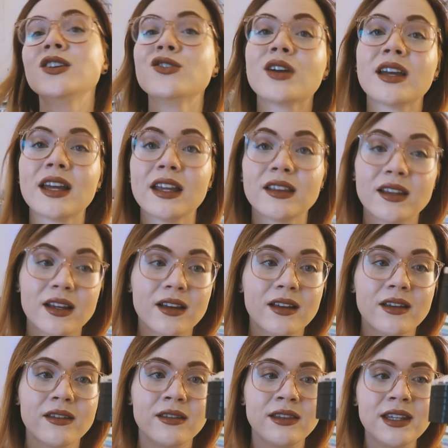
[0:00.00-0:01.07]
You can get
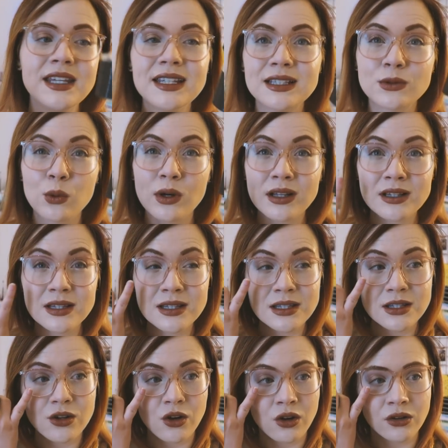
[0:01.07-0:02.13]
these
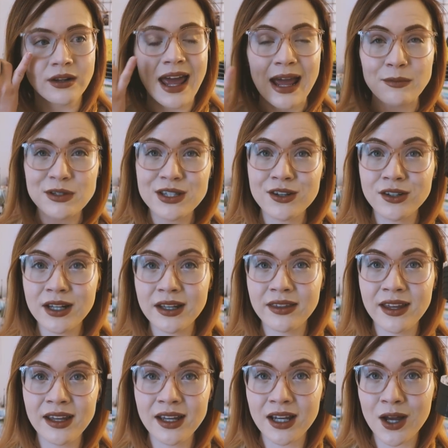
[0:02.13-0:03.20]
ones on Amazon, I
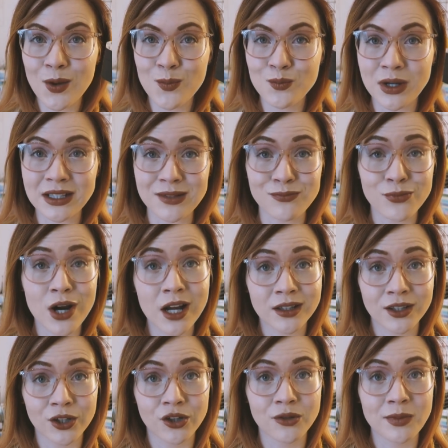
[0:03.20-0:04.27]
think, but in Prague
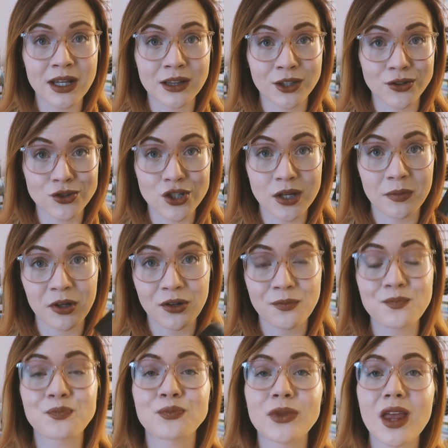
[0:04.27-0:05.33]
they're gonna be a lot
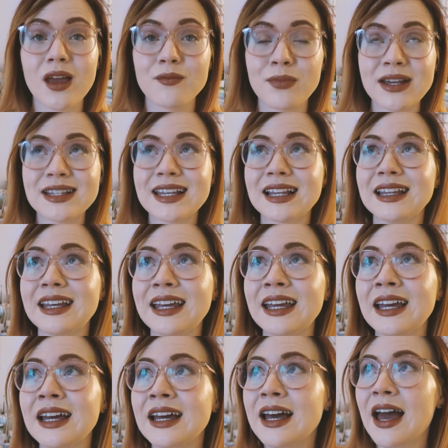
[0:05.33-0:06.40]
cheaper.
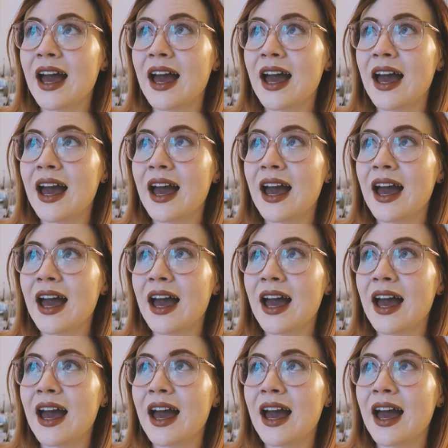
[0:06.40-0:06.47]
Basically,